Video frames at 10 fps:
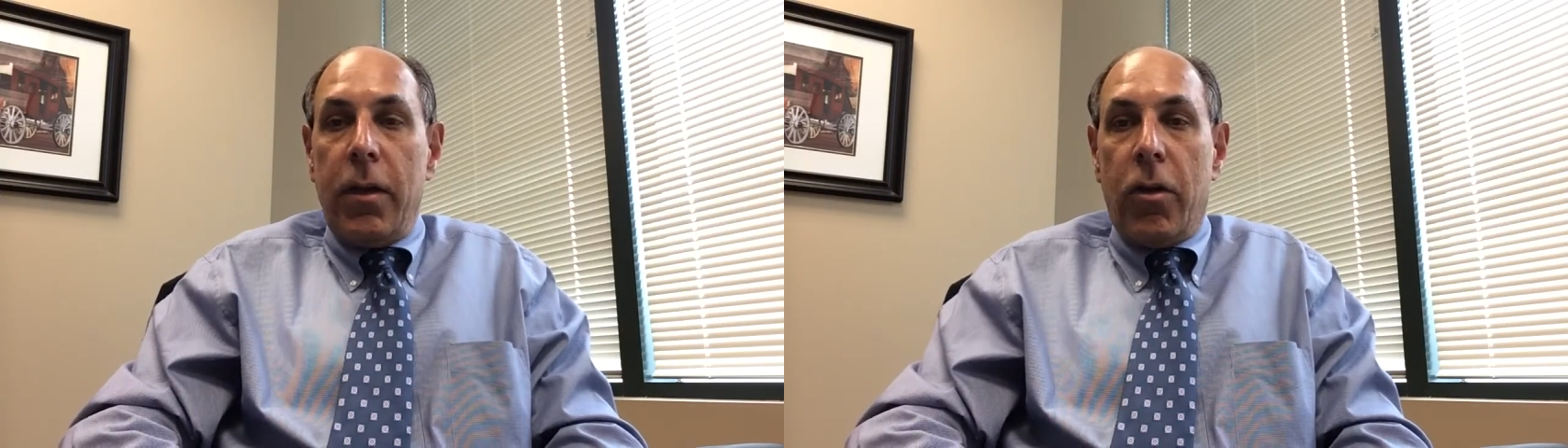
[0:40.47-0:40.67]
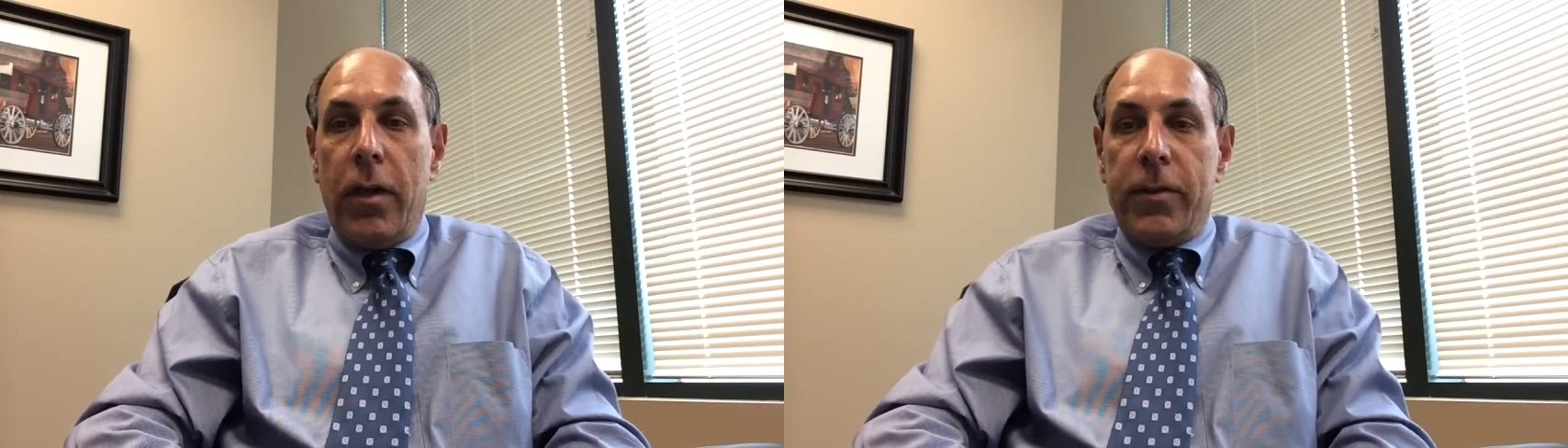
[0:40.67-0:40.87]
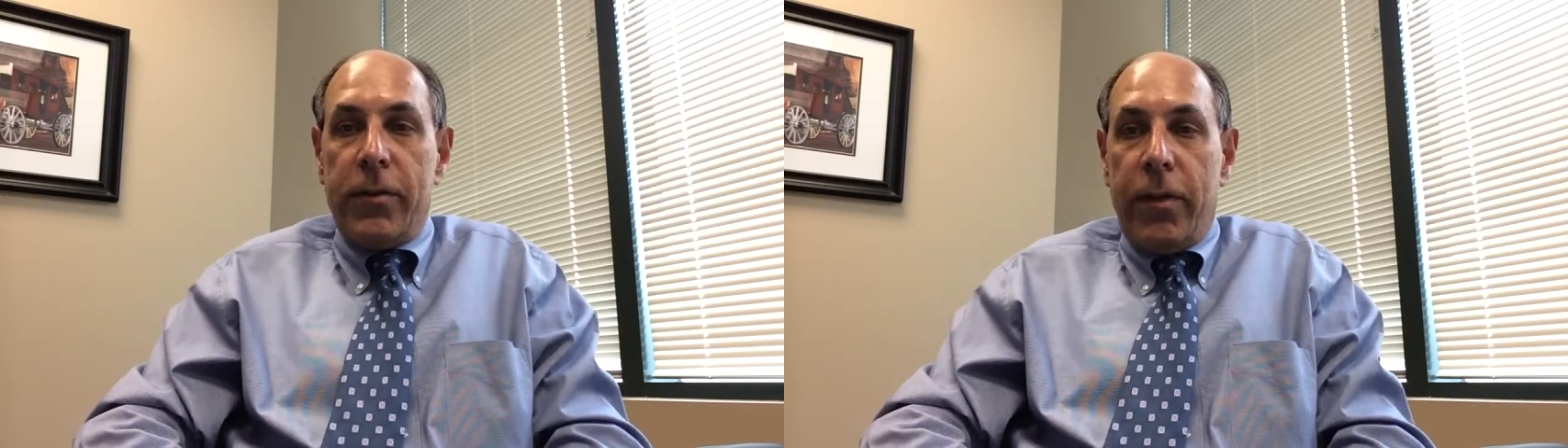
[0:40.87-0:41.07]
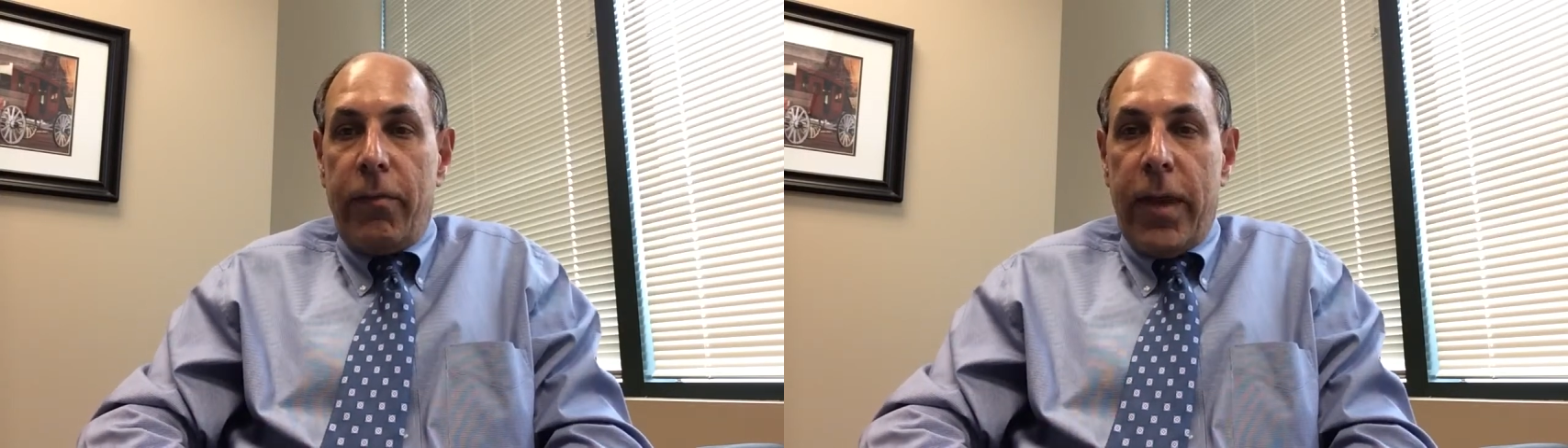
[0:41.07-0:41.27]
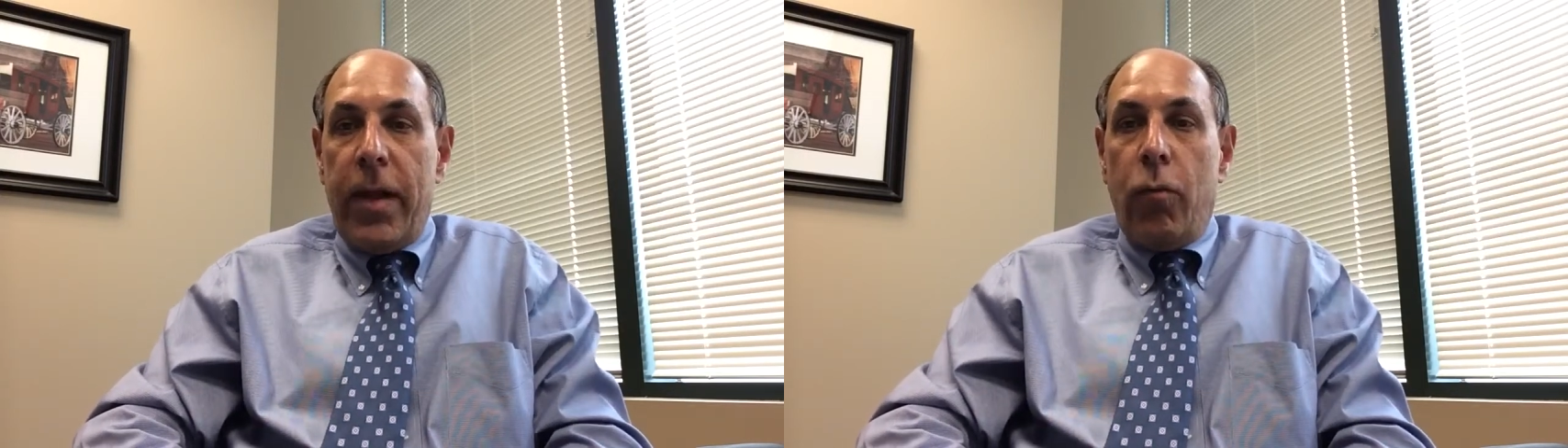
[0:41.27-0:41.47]
causes the
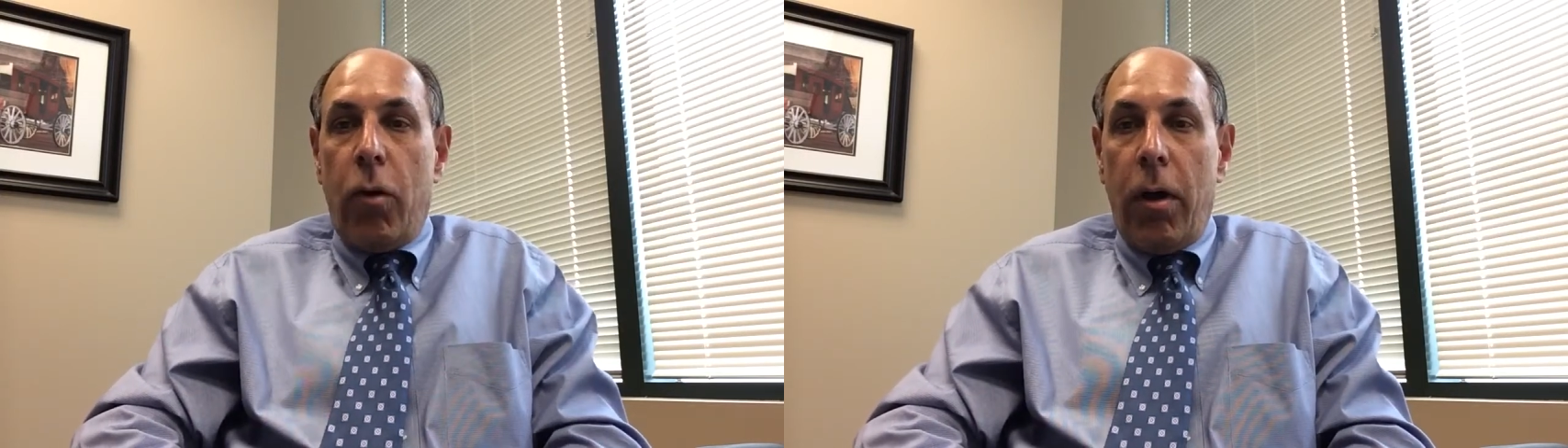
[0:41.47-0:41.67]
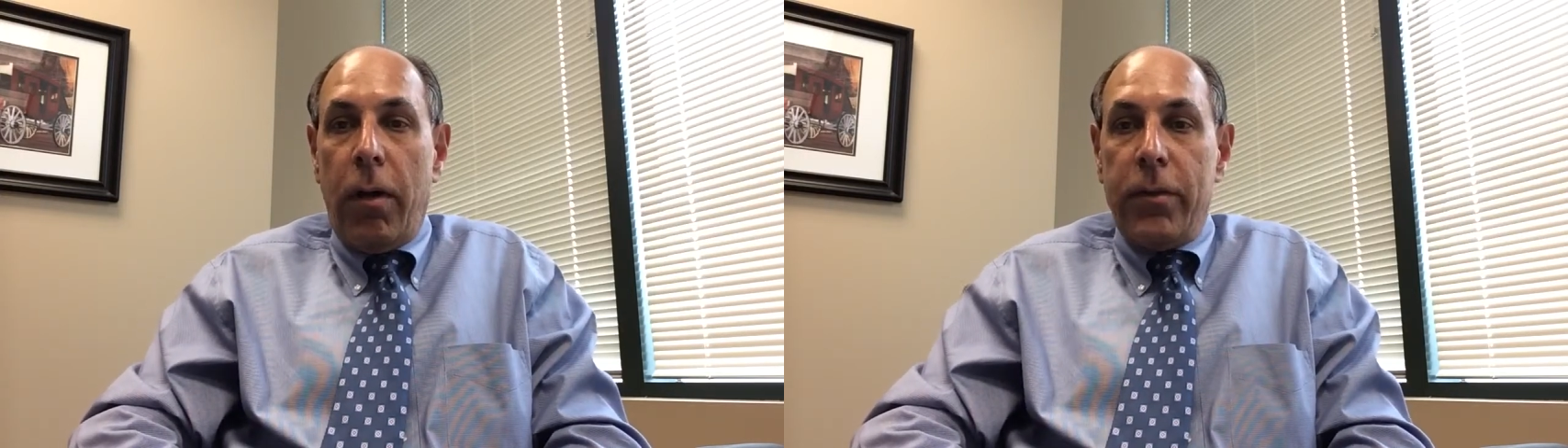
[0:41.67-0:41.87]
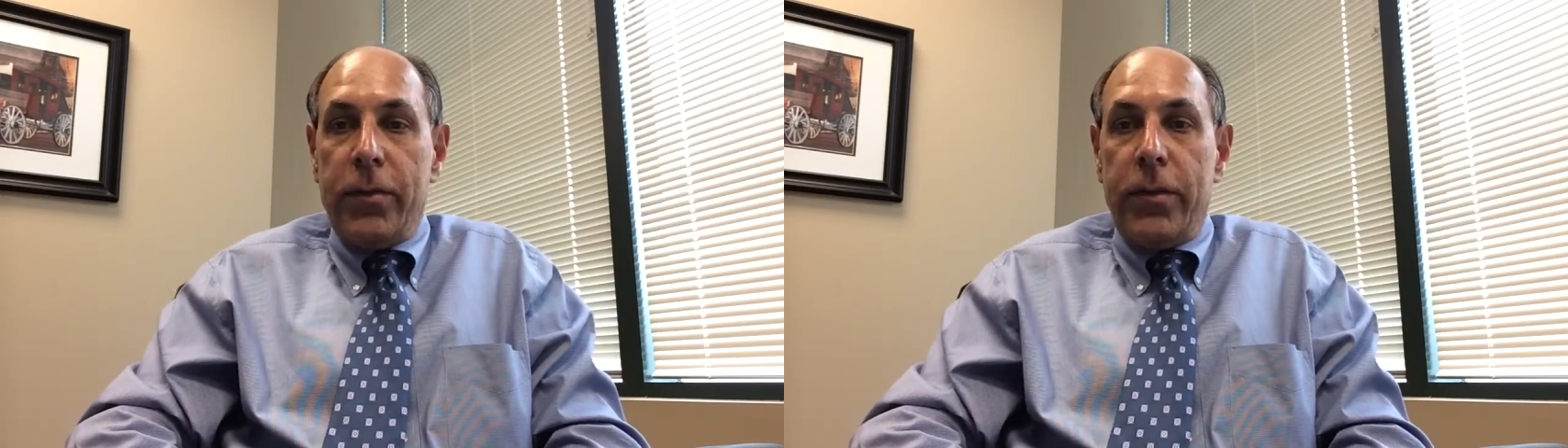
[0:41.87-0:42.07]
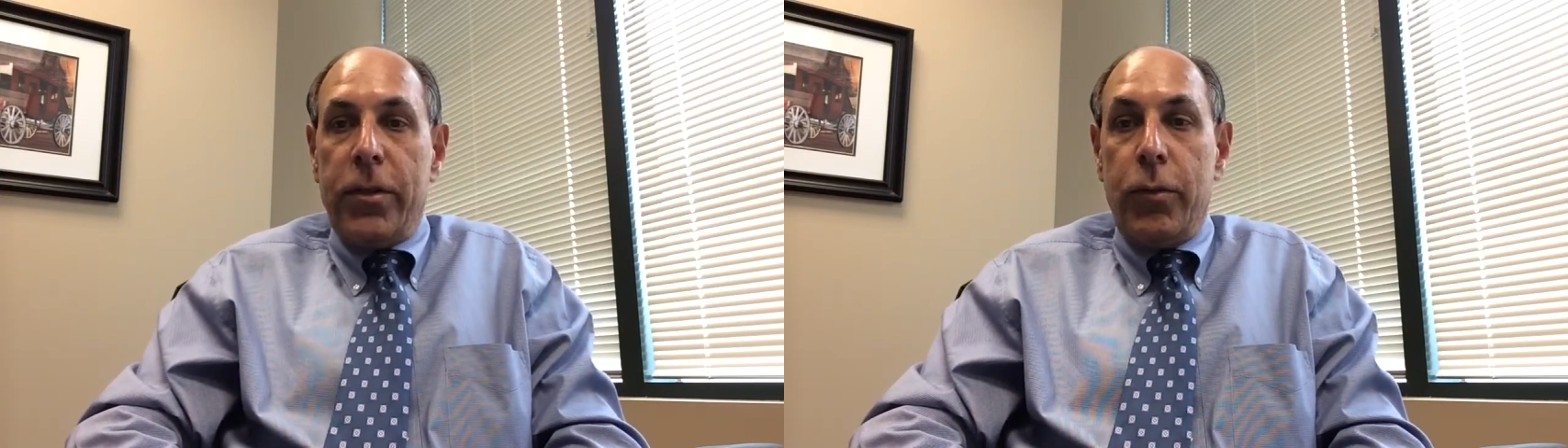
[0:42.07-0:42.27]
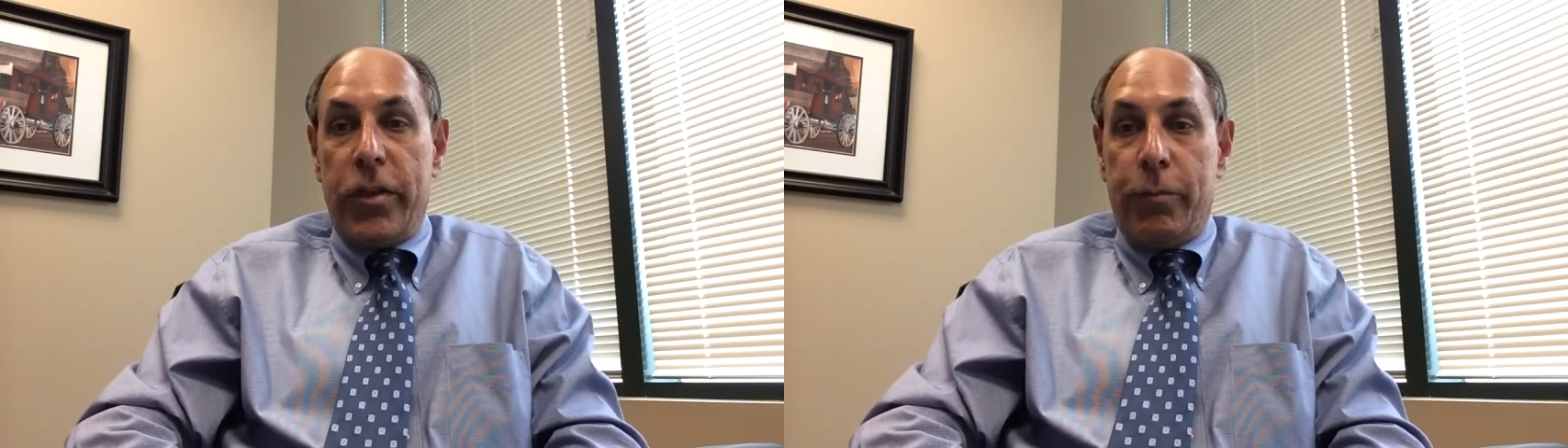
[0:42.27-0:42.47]
vein walls
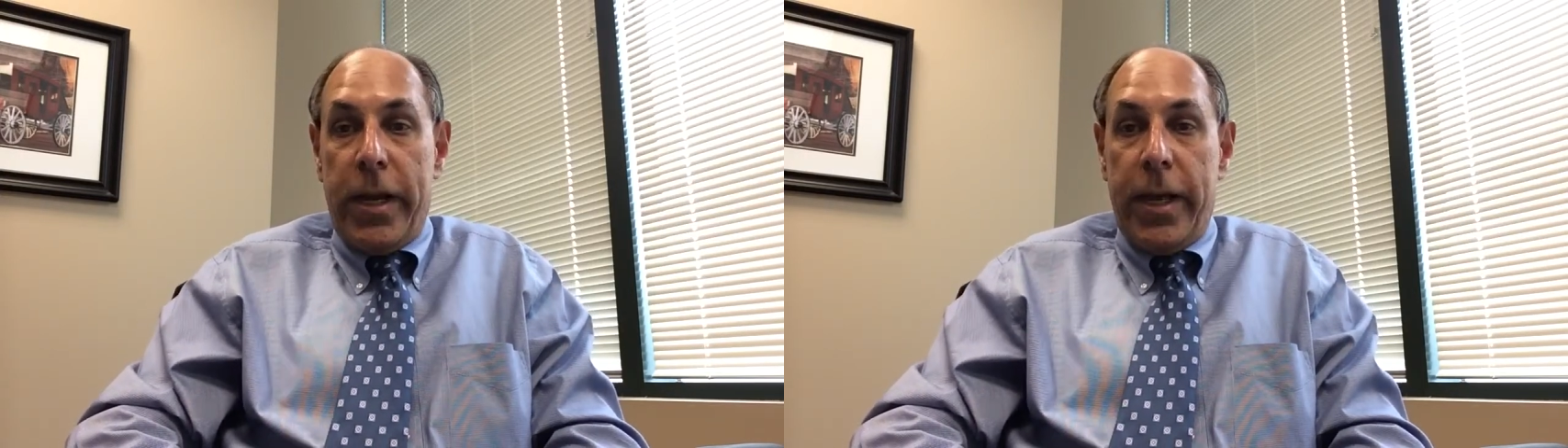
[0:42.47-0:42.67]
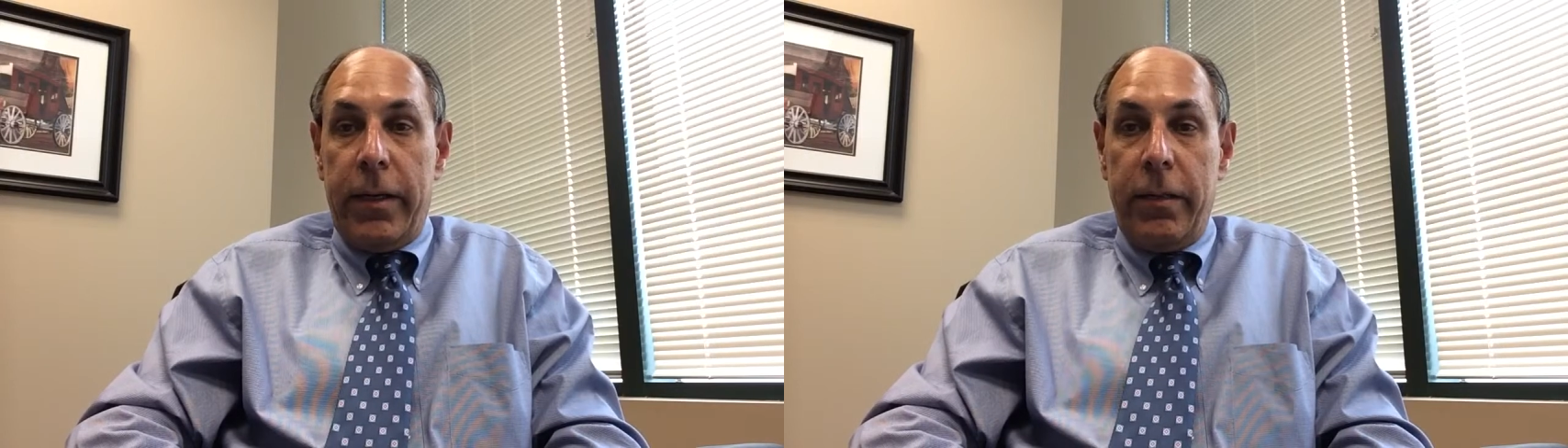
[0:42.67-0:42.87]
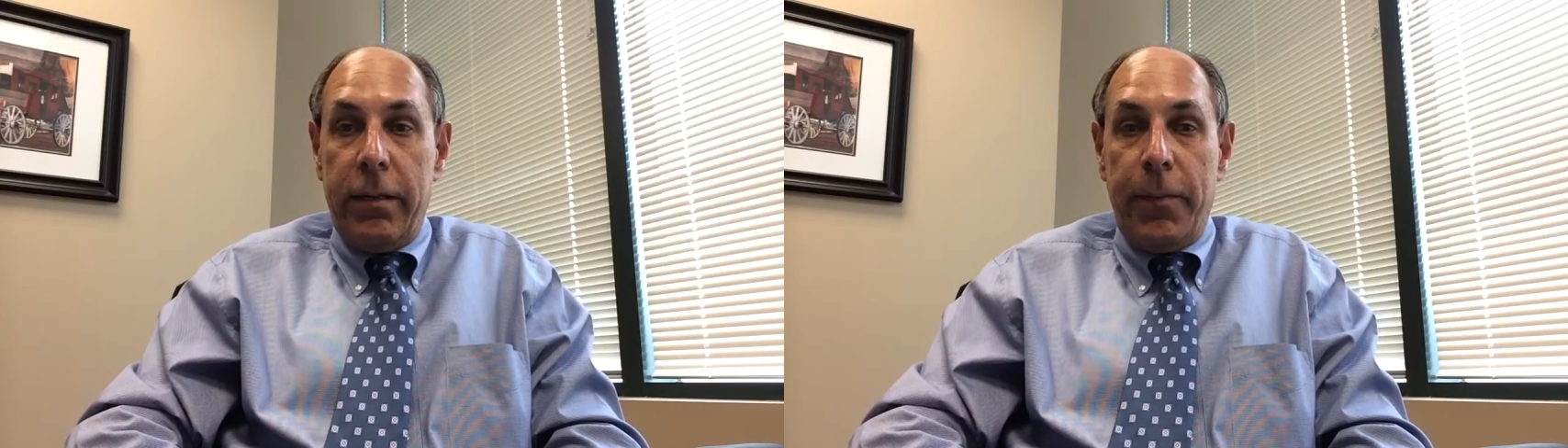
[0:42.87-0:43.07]
to expand,